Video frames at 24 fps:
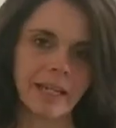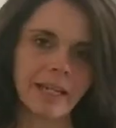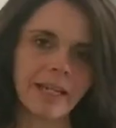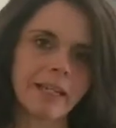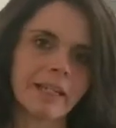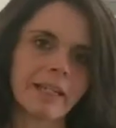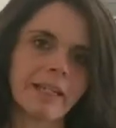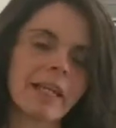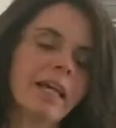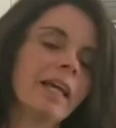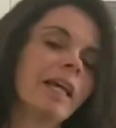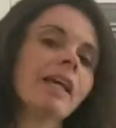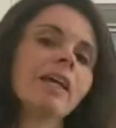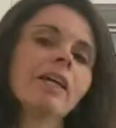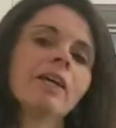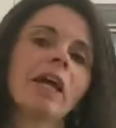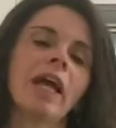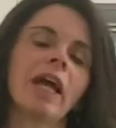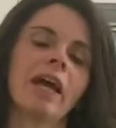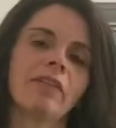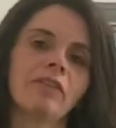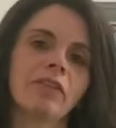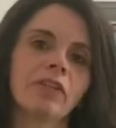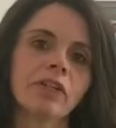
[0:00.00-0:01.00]
And
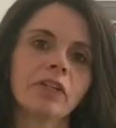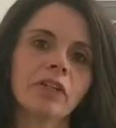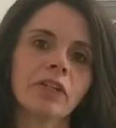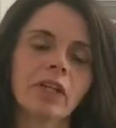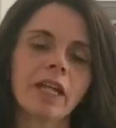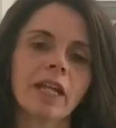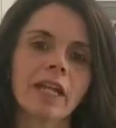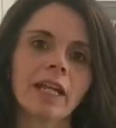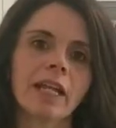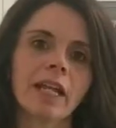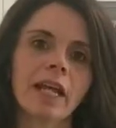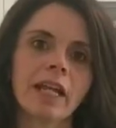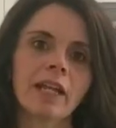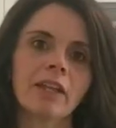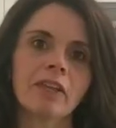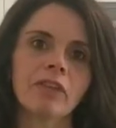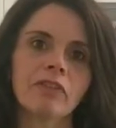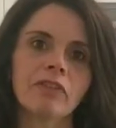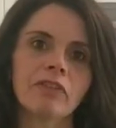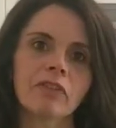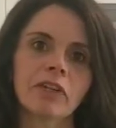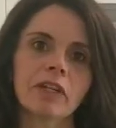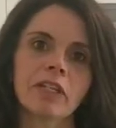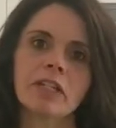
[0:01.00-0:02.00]
after you get it out
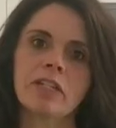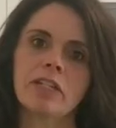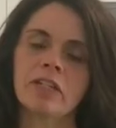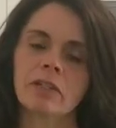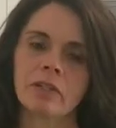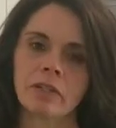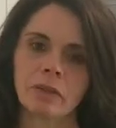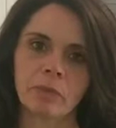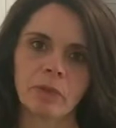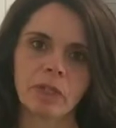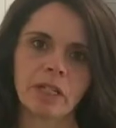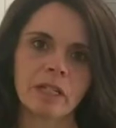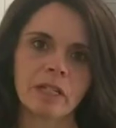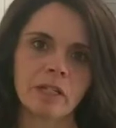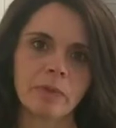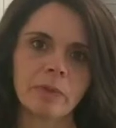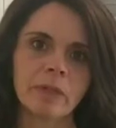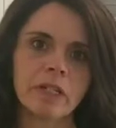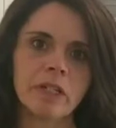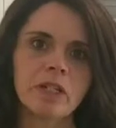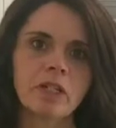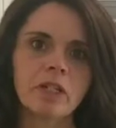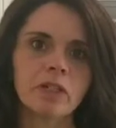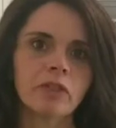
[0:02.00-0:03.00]
of the fridge, when it's
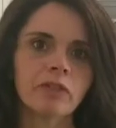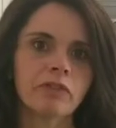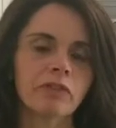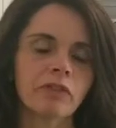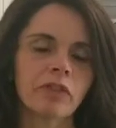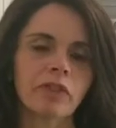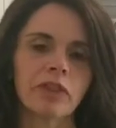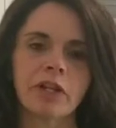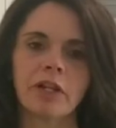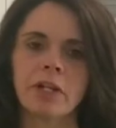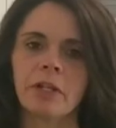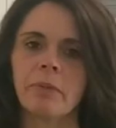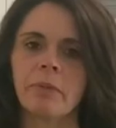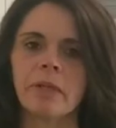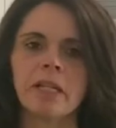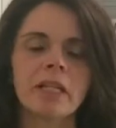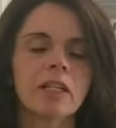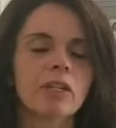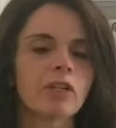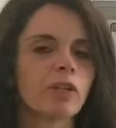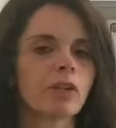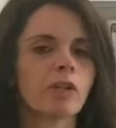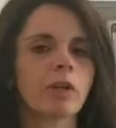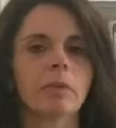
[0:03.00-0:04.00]
been chilled for 30
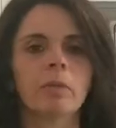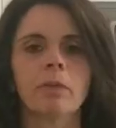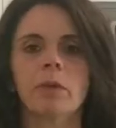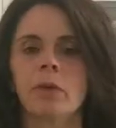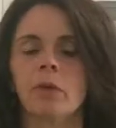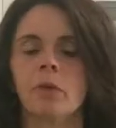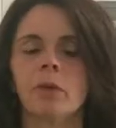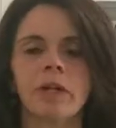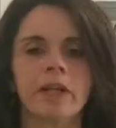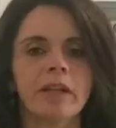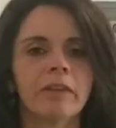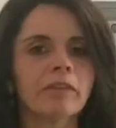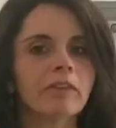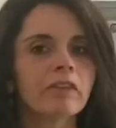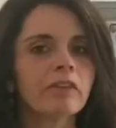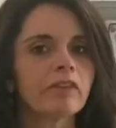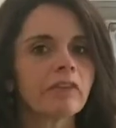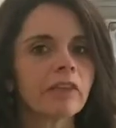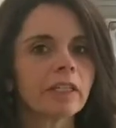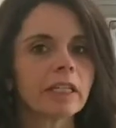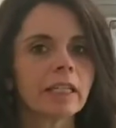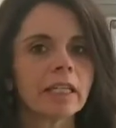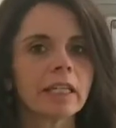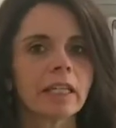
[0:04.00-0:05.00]
minutes, you can put whatever
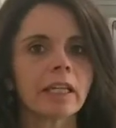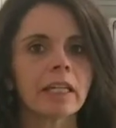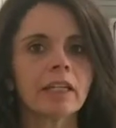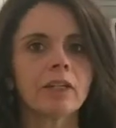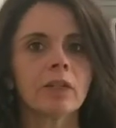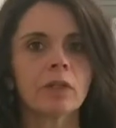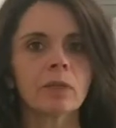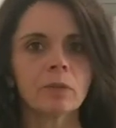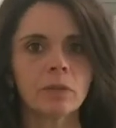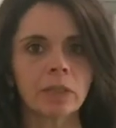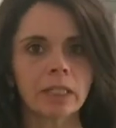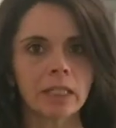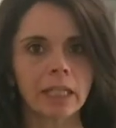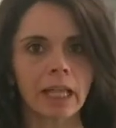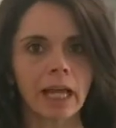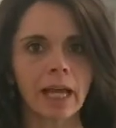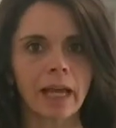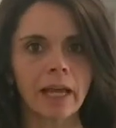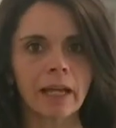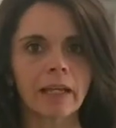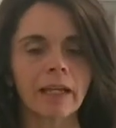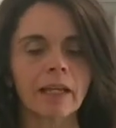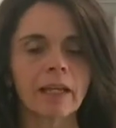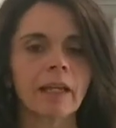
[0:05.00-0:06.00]
filling in you would
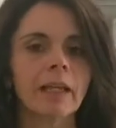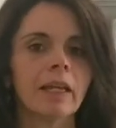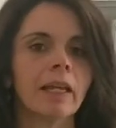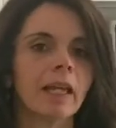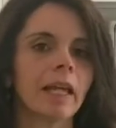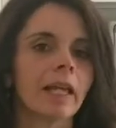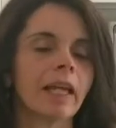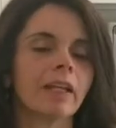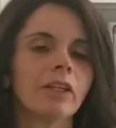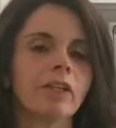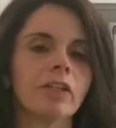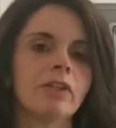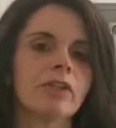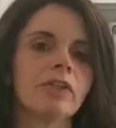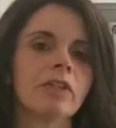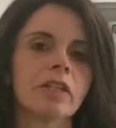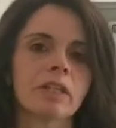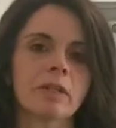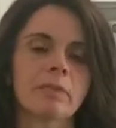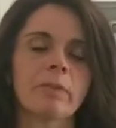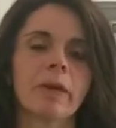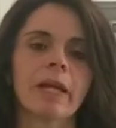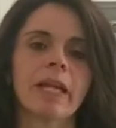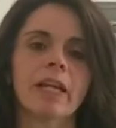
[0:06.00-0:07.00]
like, and you
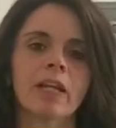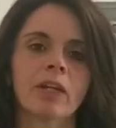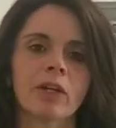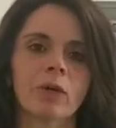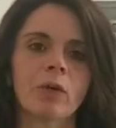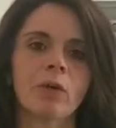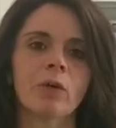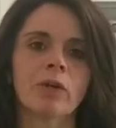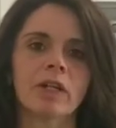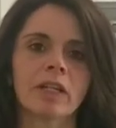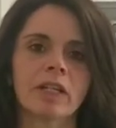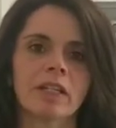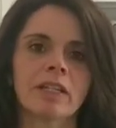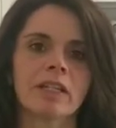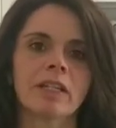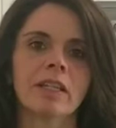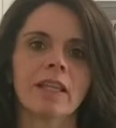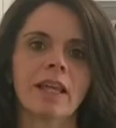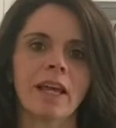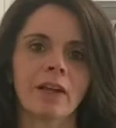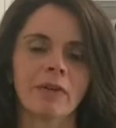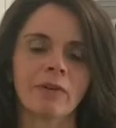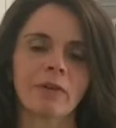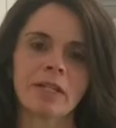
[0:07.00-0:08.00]
just bake according to
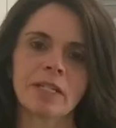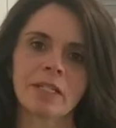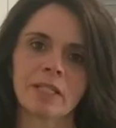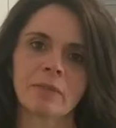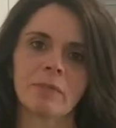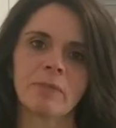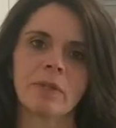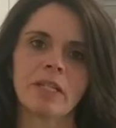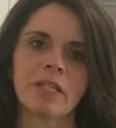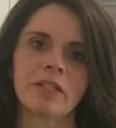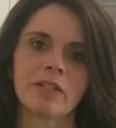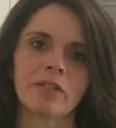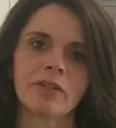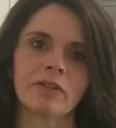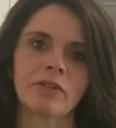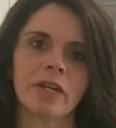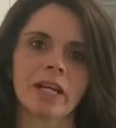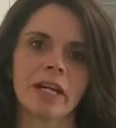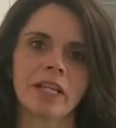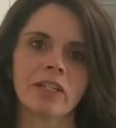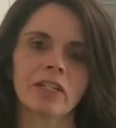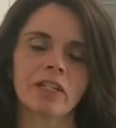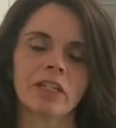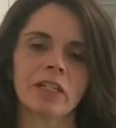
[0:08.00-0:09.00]
that recipe's
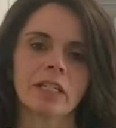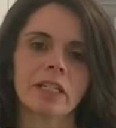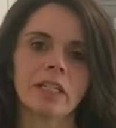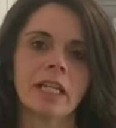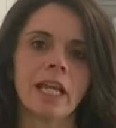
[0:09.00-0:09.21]
direction.